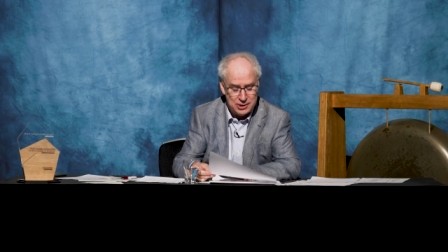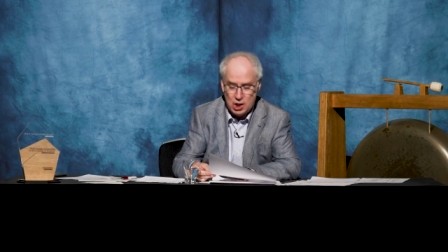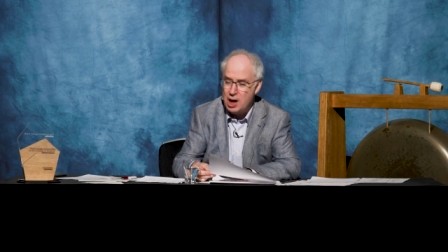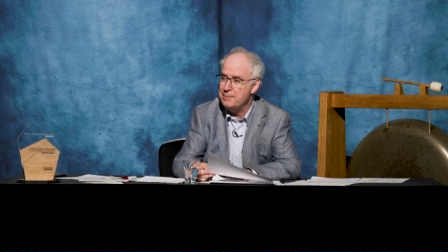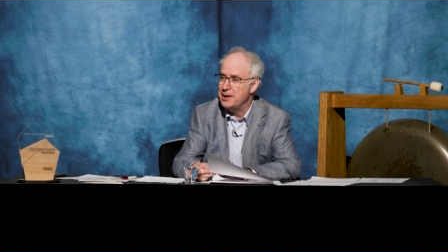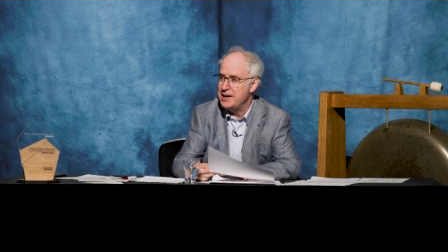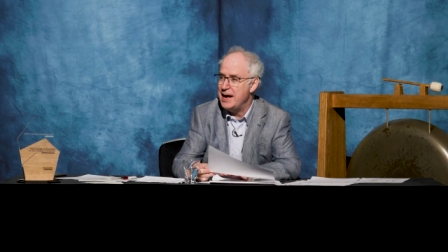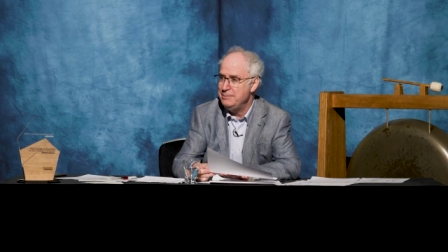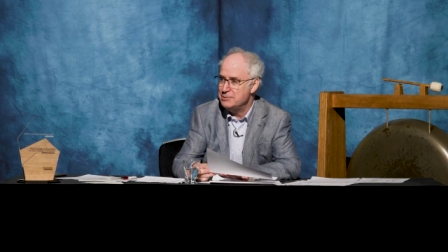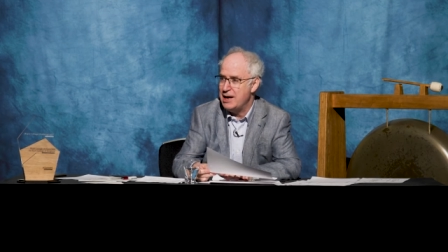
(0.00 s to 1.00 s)
JAMA
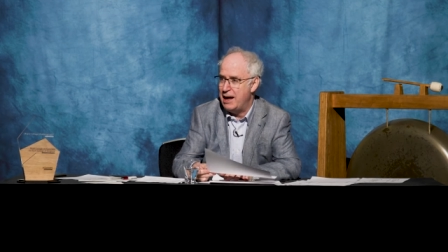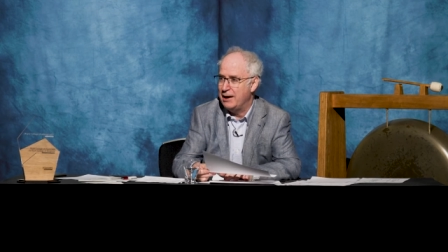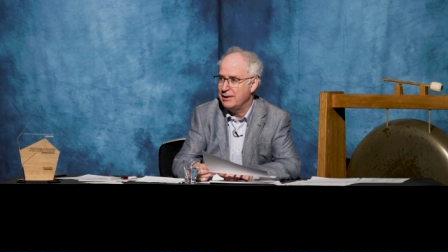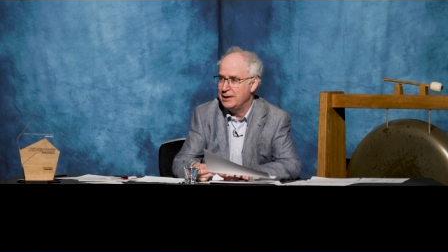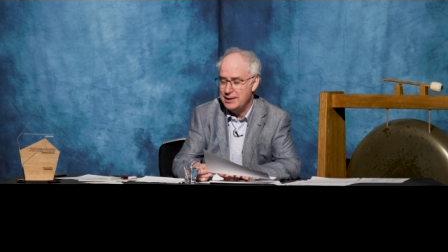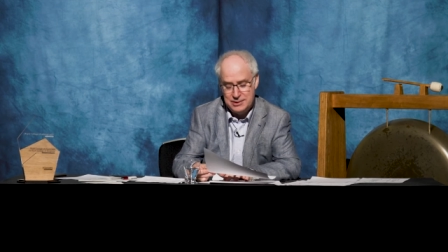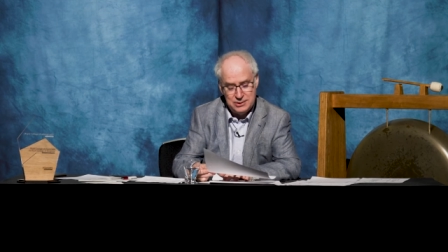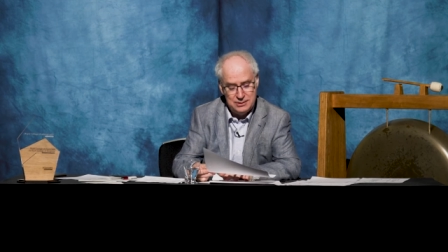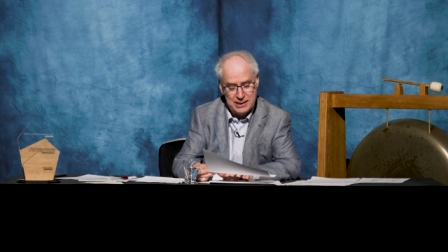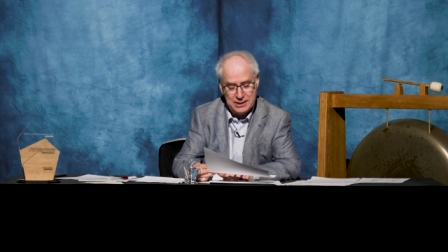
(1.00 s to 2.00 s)
named her in
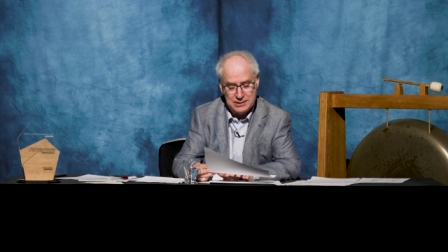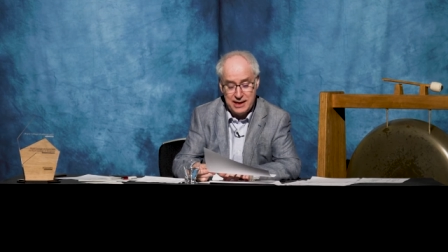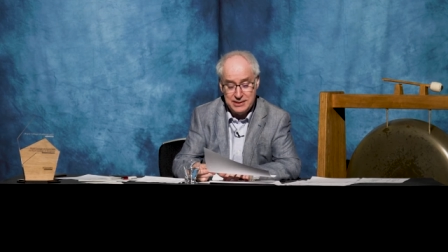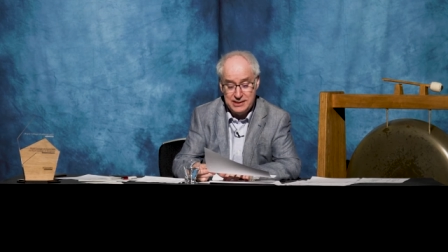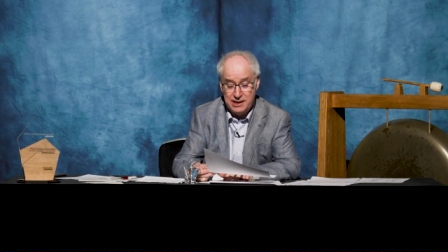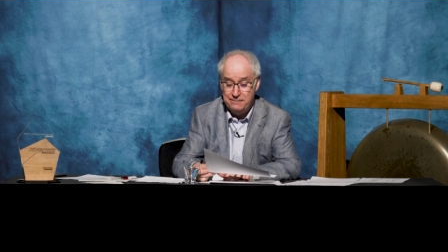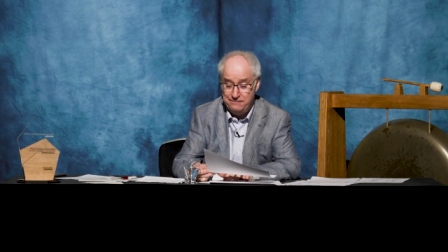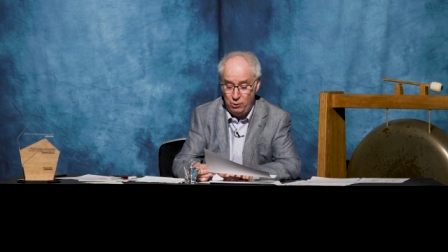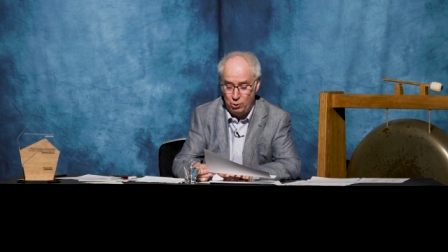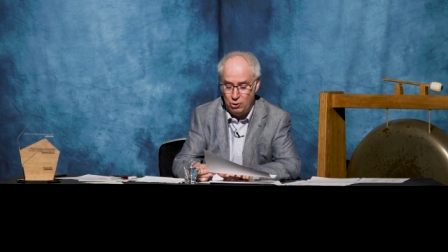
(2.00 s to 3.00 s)
2000,
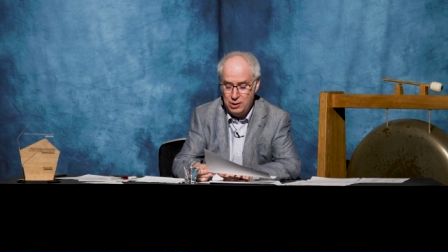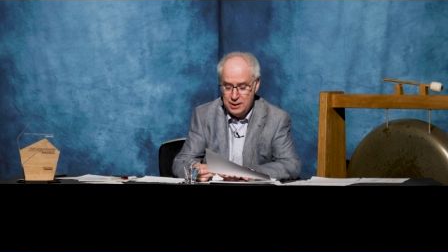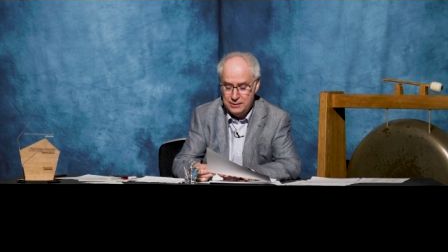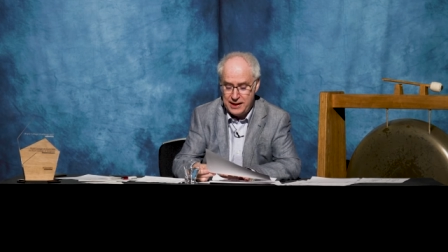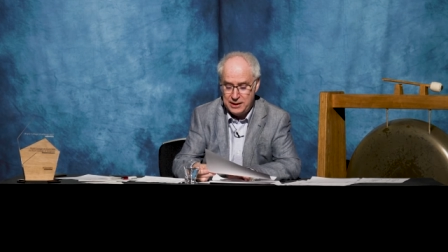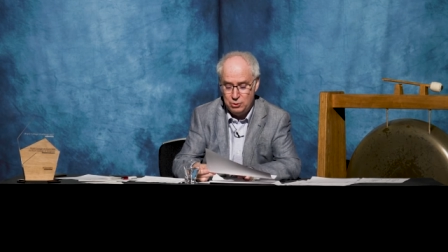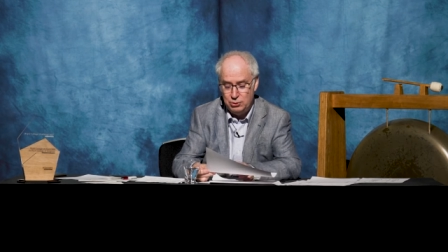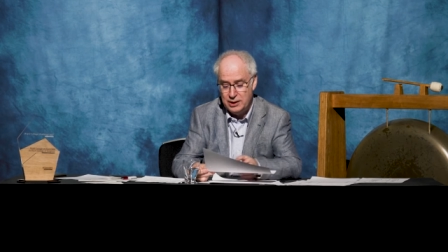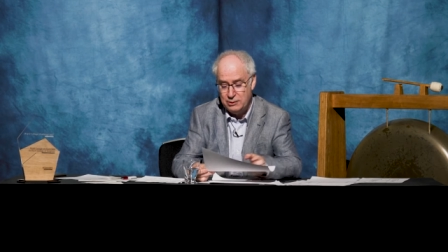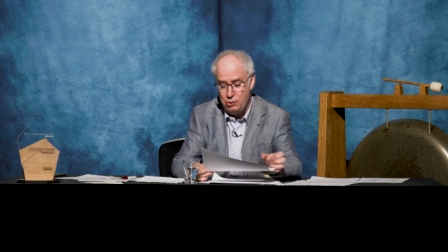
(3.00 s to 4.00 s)
1904. They
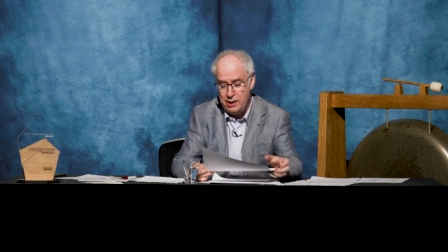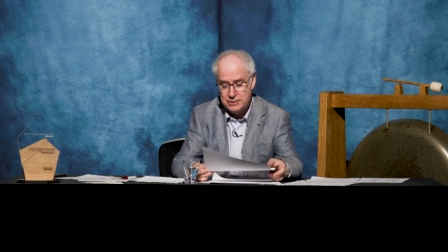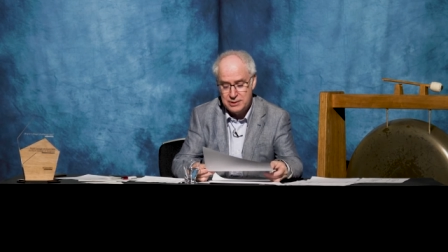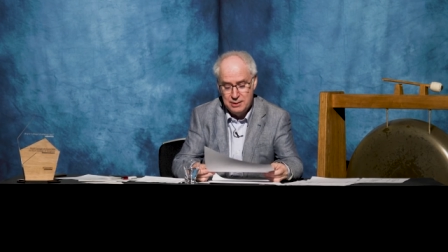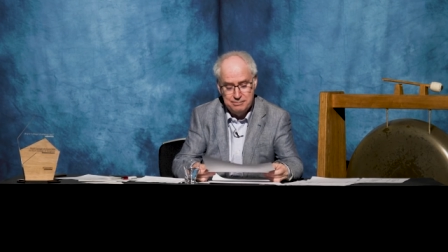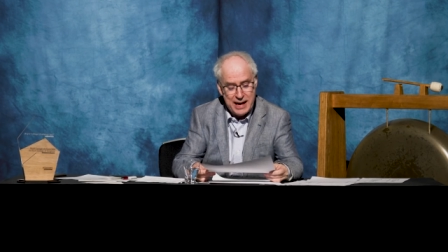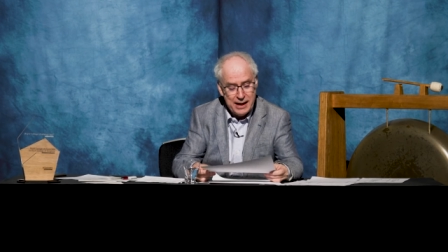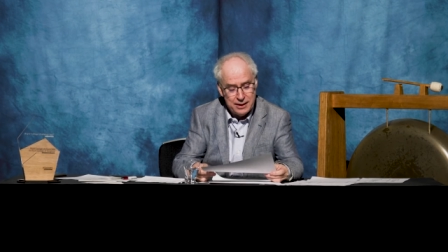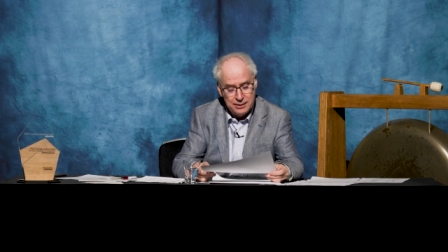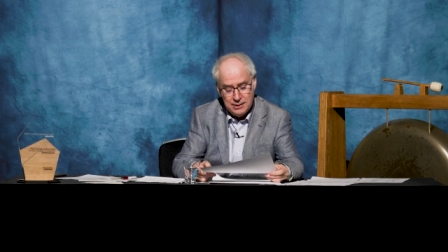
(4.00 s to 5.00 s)
called her, quote,
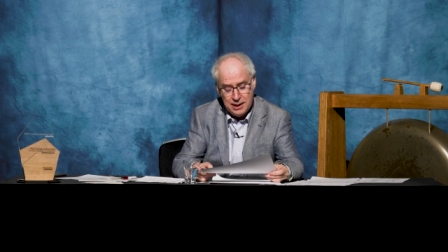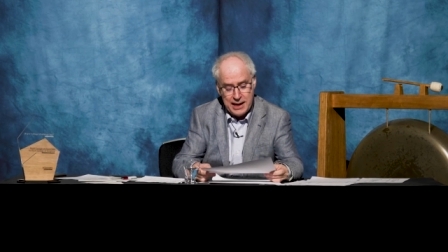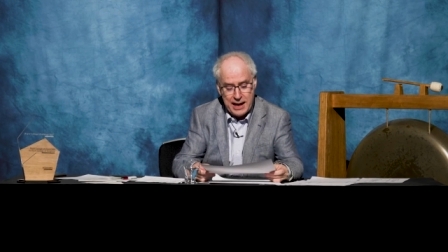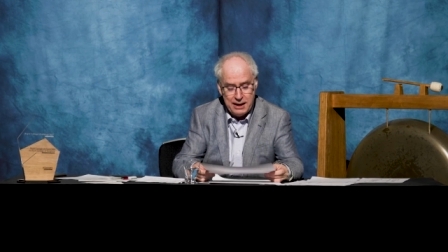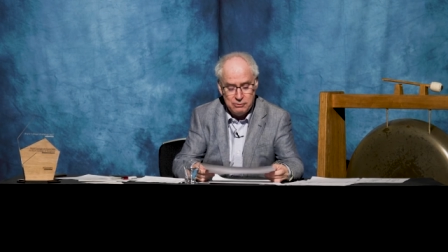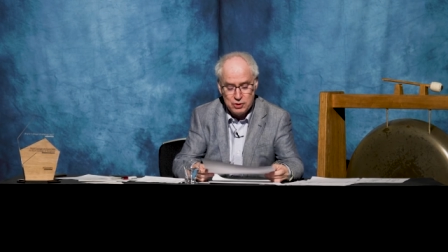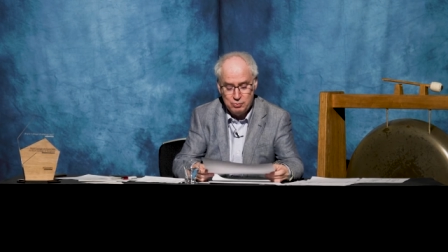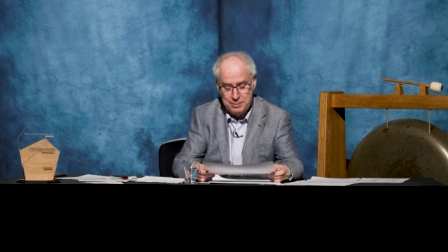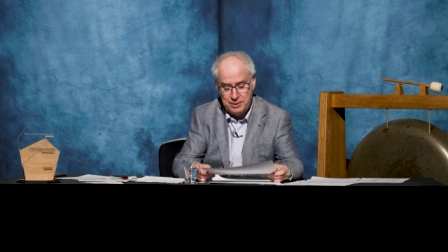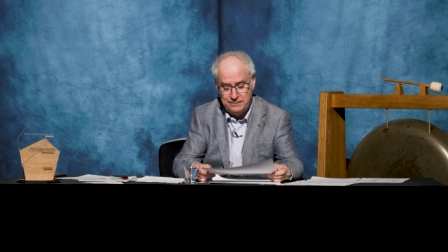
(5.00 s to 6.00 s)
Mallon, an Irish
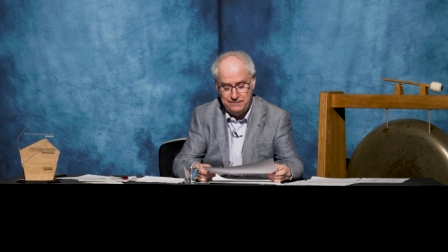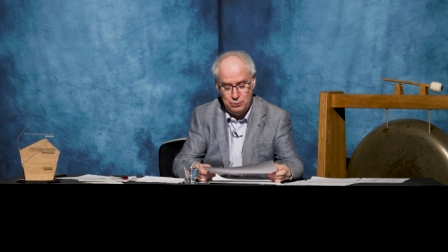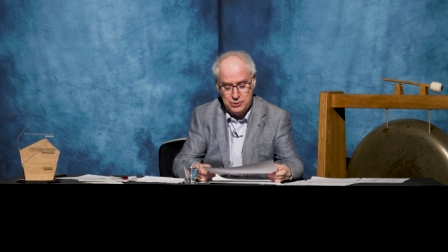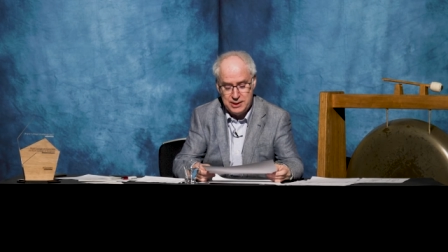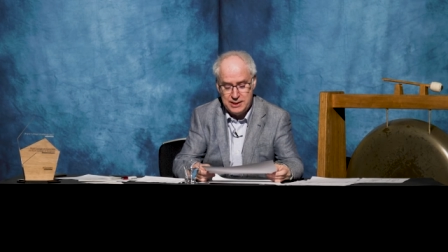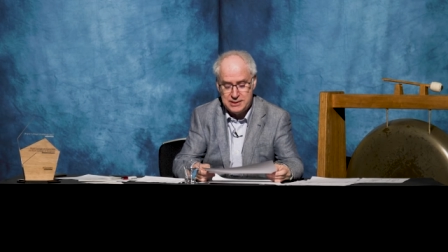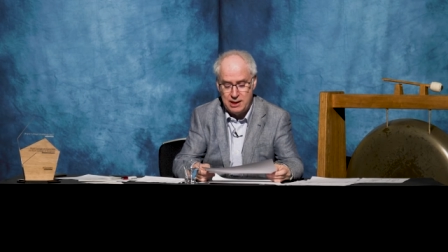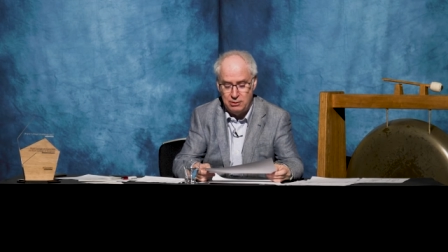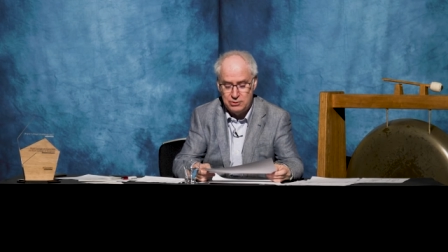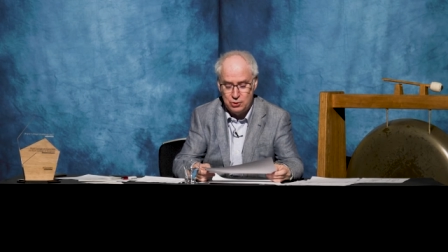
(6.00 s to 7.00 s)
woman of 40 years
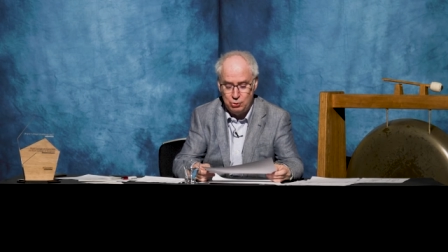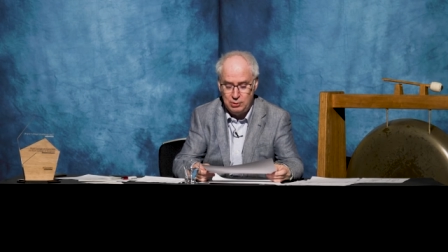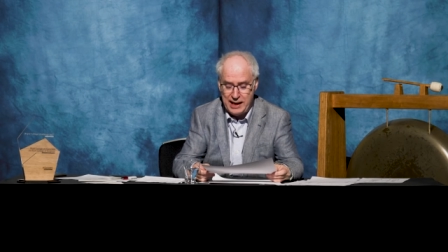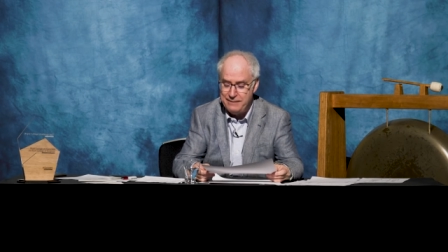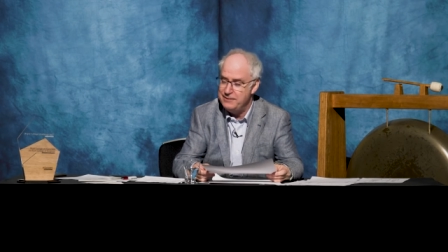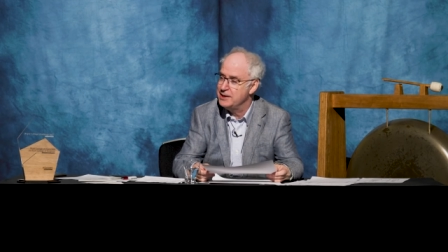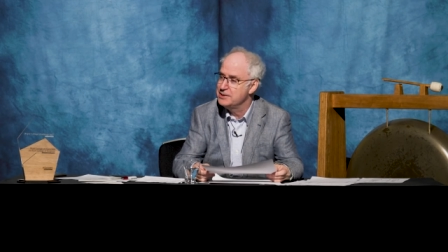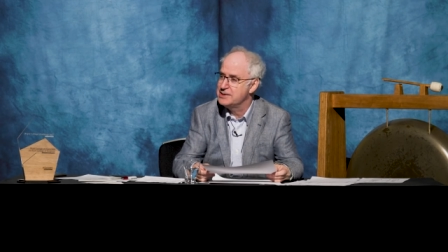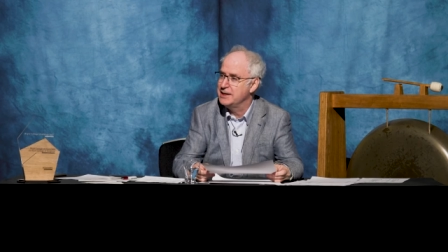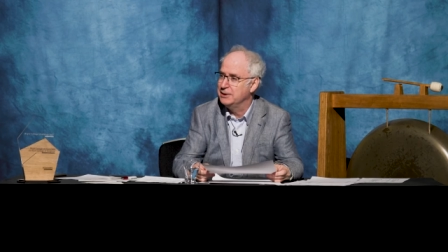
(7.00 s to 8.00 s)
old, tall, heavy,
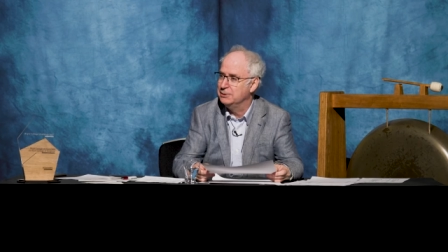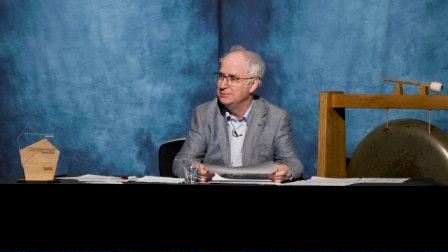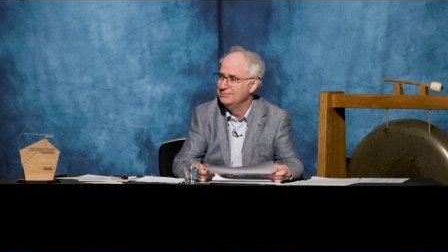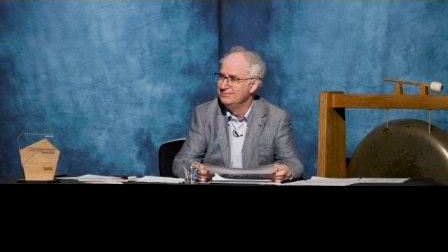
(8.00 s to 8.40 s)
and single.